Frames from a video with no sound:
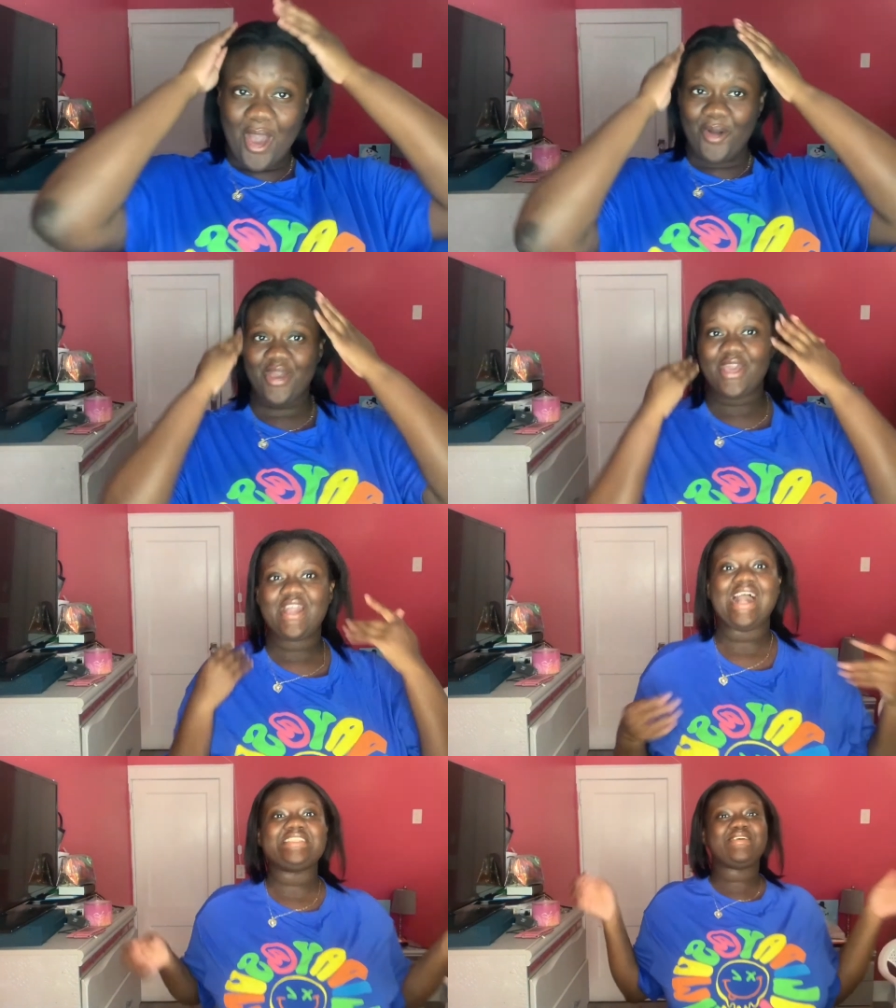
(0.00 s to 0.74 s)
okay you
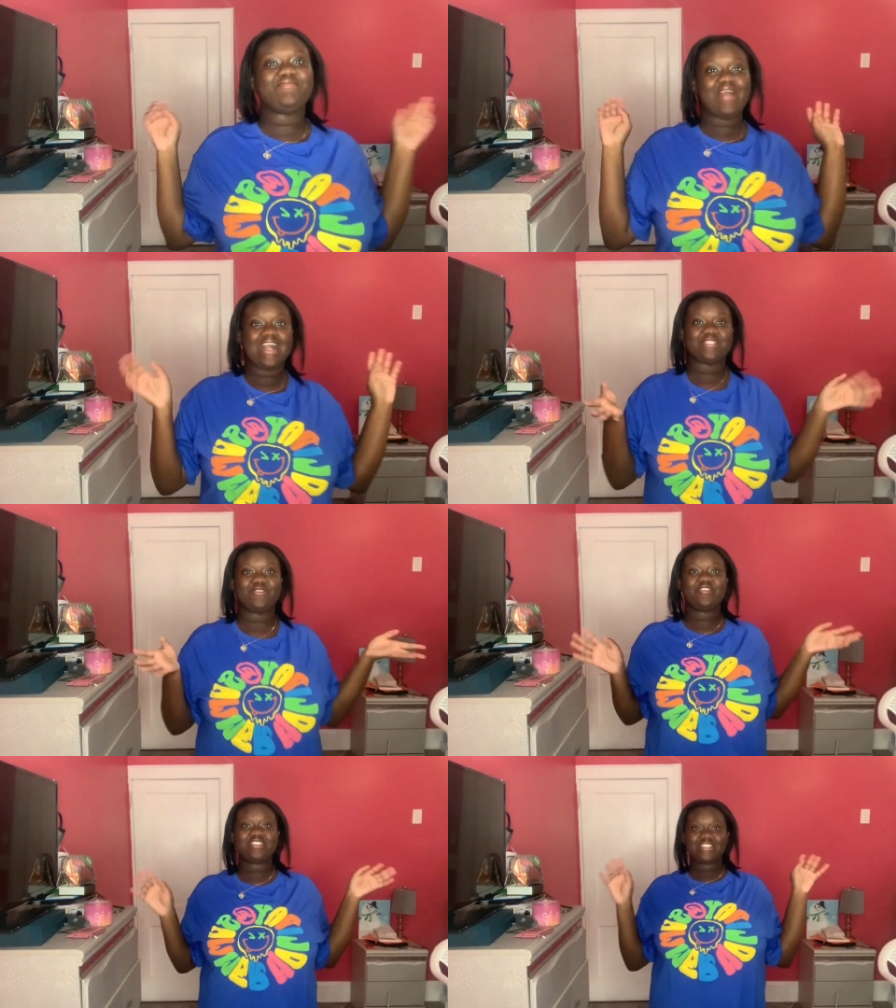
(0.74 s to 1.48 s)
guys i'm back so
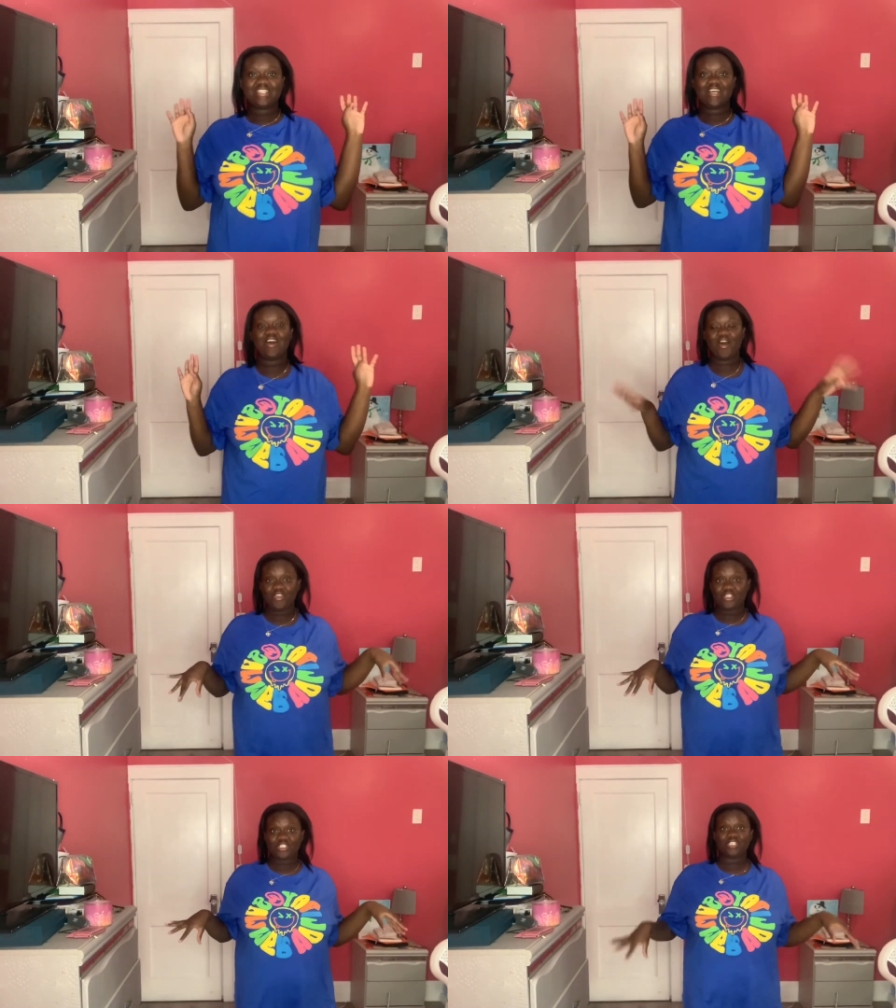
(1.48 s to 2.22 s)
this is the
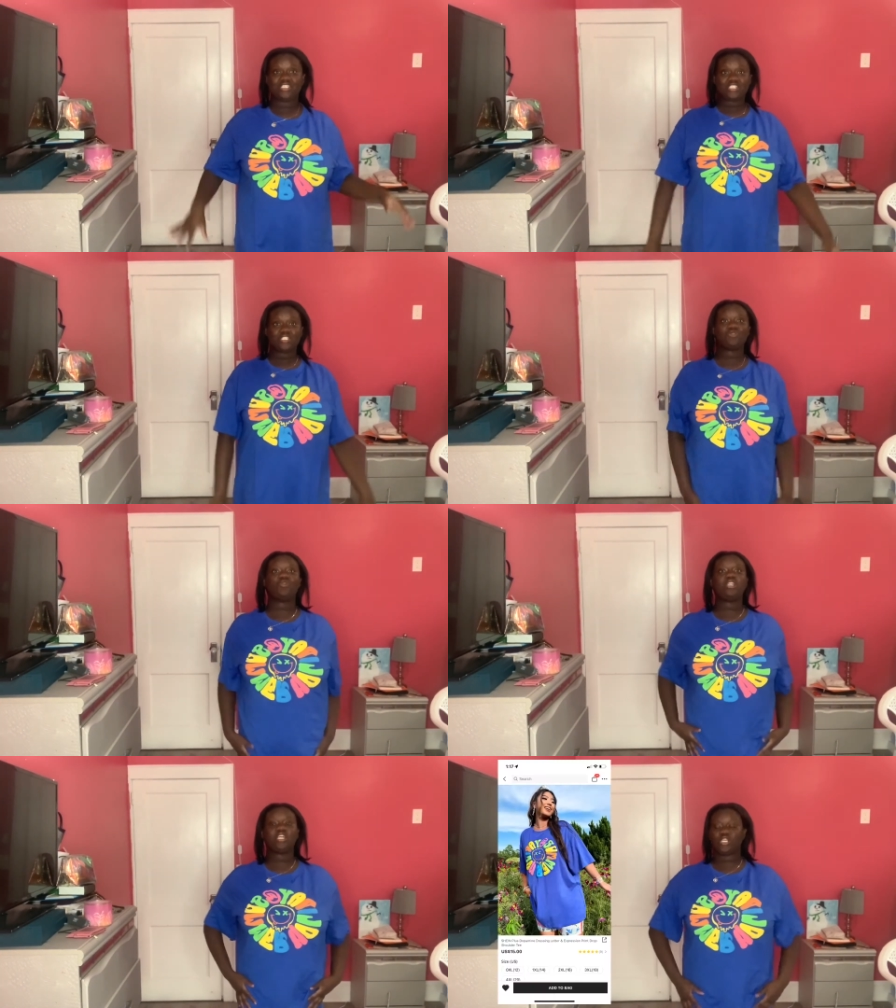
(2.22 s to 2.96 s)
other shirt this is
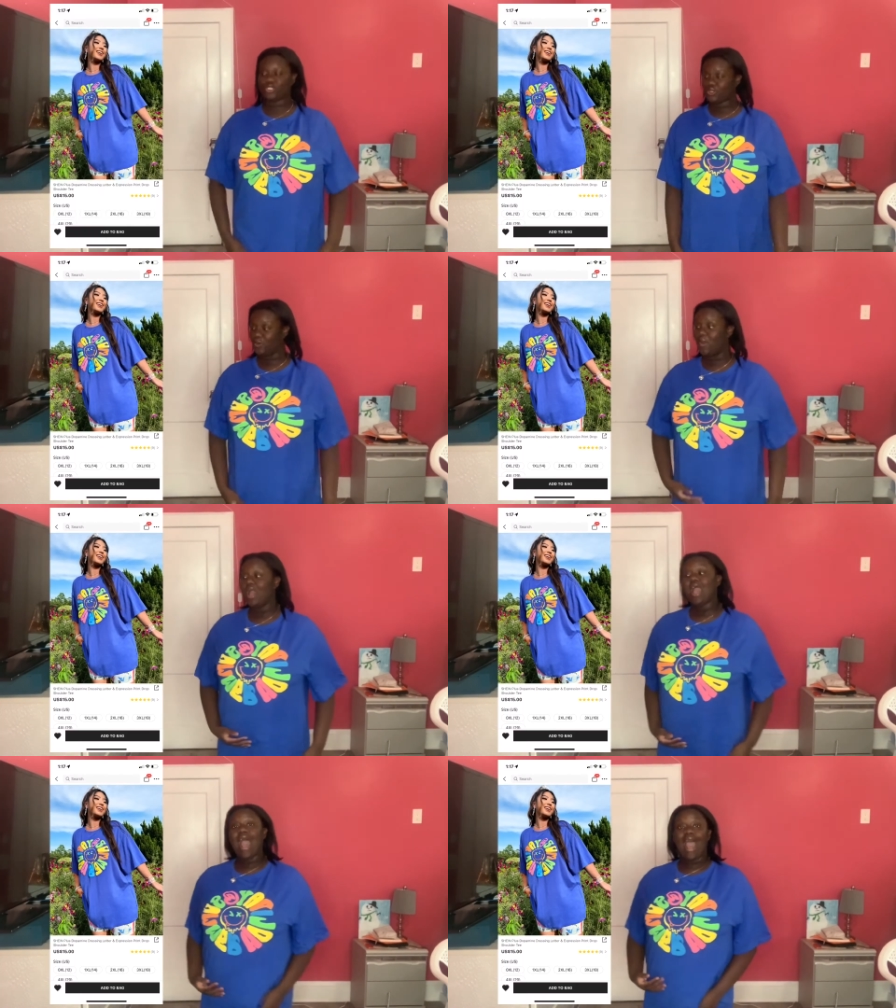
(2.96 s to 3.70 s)
really cute
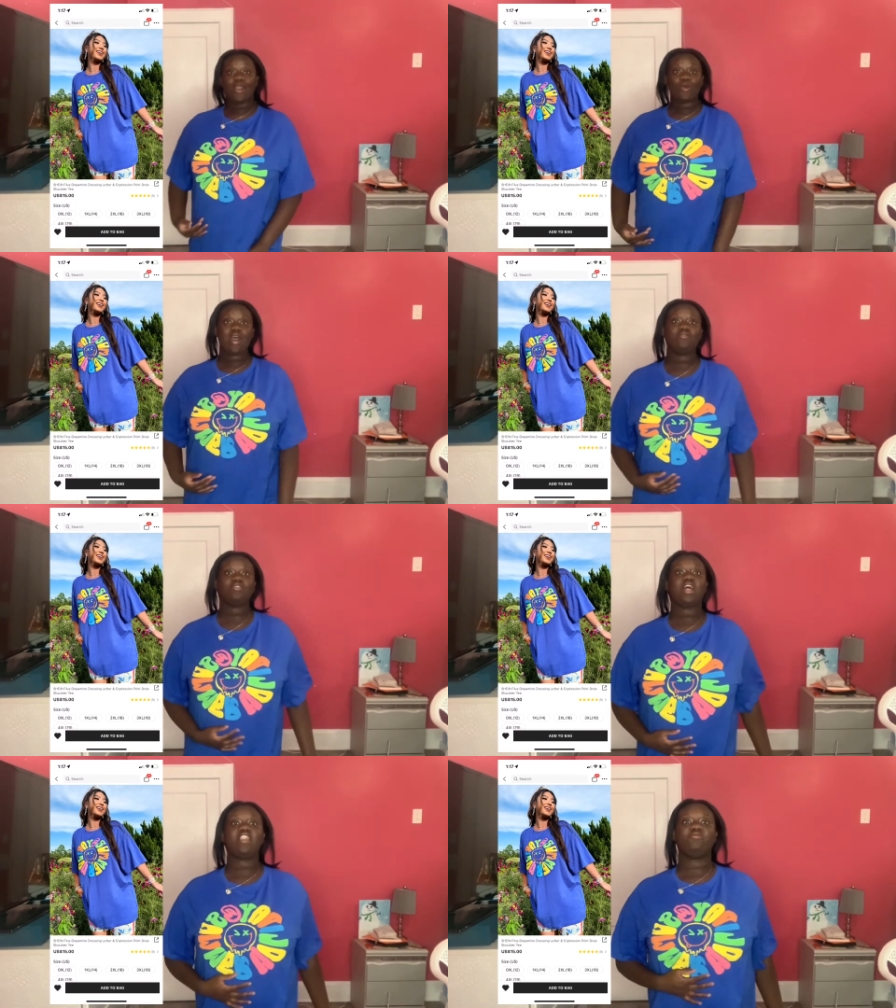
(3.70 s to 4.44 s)
i don't have a
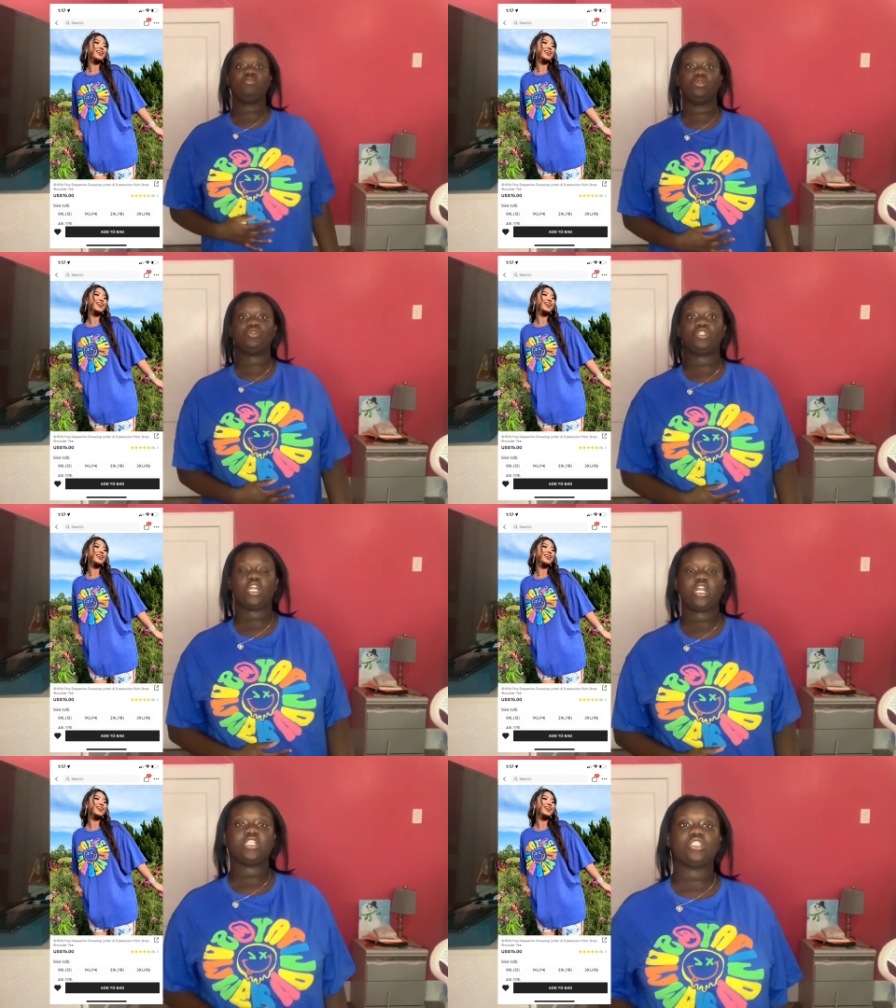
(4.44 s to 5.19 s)
lot of blue
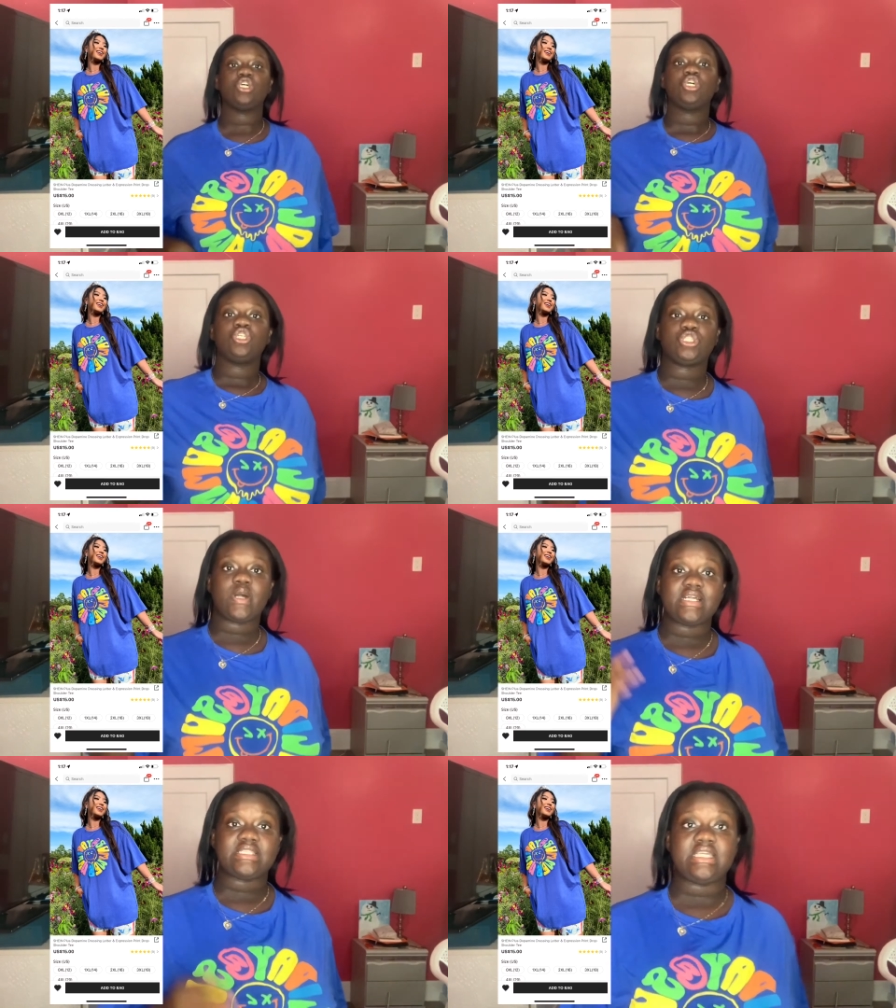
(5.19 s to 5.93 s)
shirts so
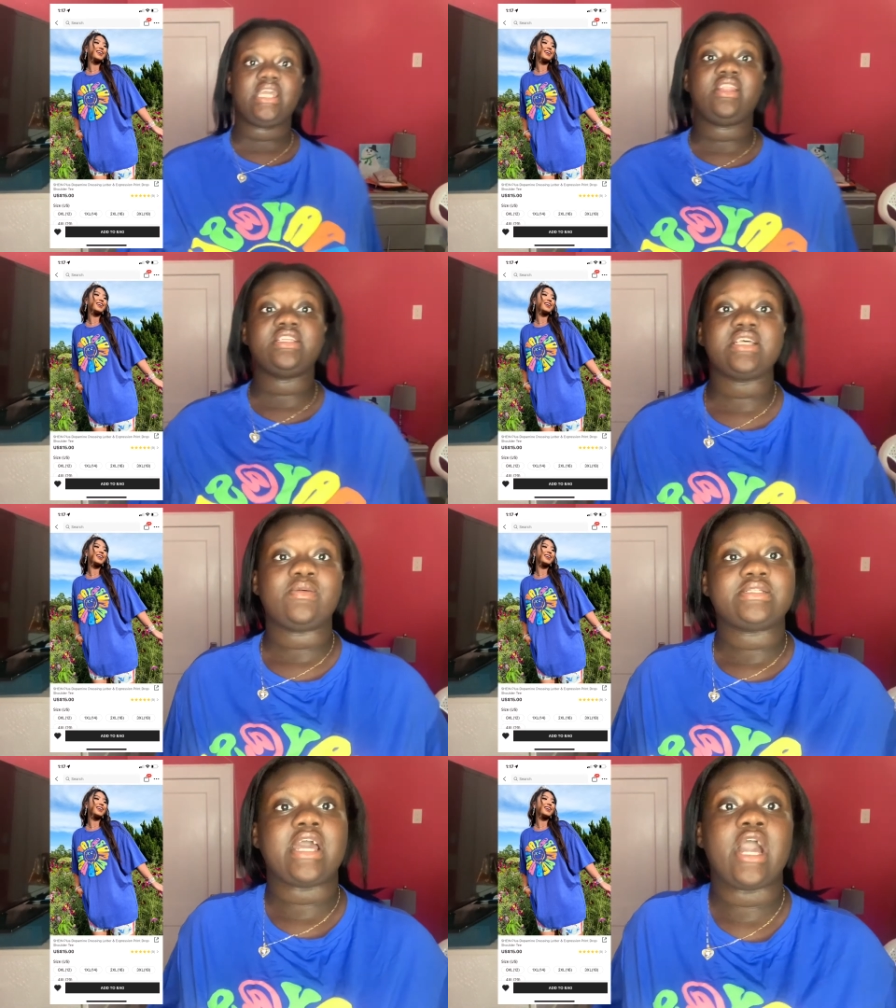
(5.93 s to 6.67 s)
i seen this i
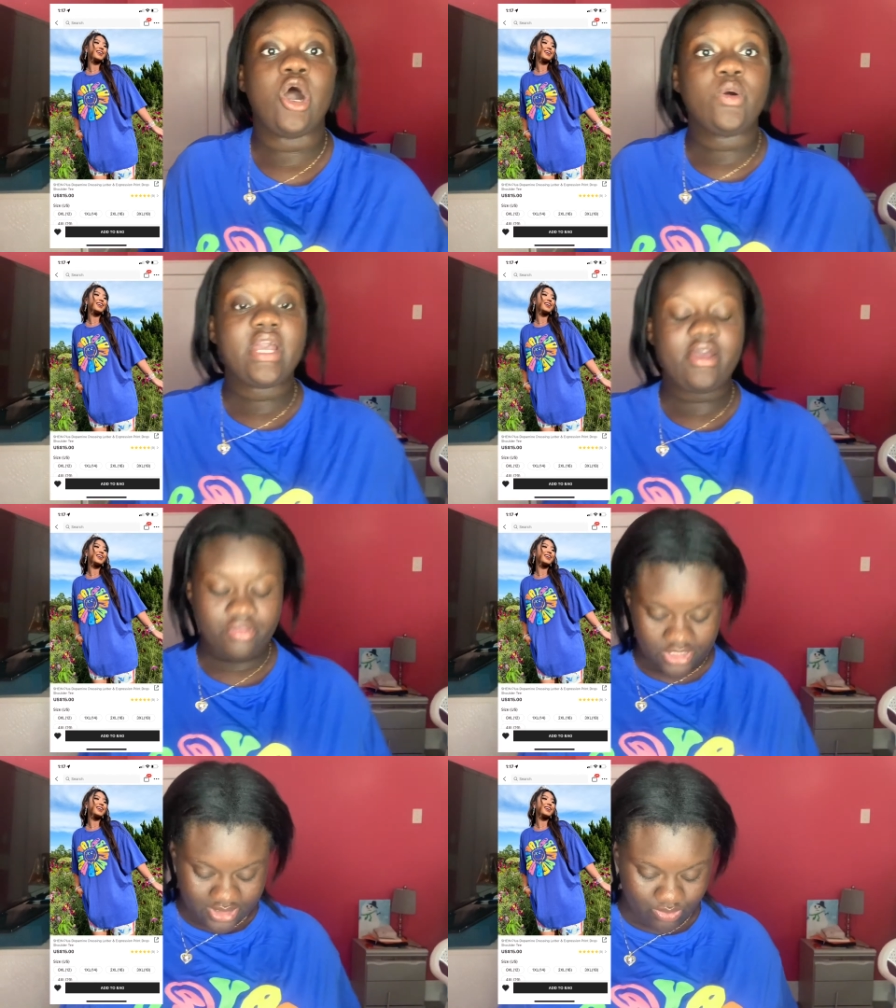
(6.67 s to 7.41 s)
was like okay
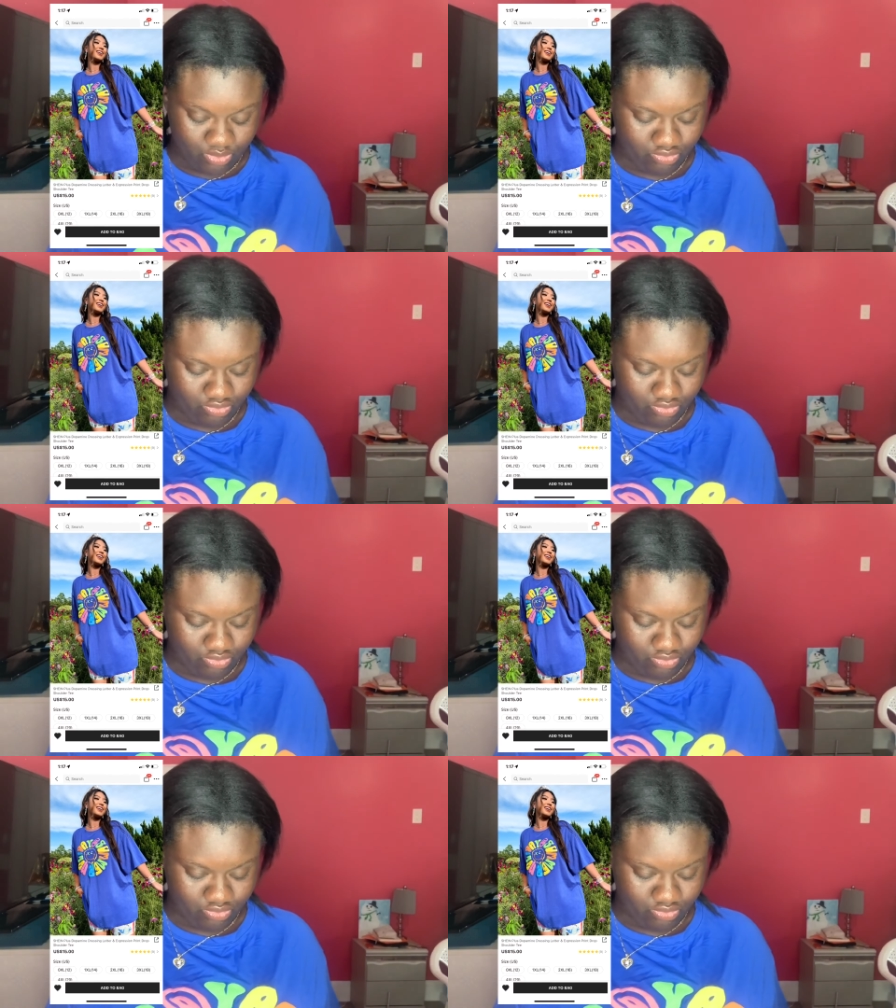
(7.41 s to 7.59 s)
this is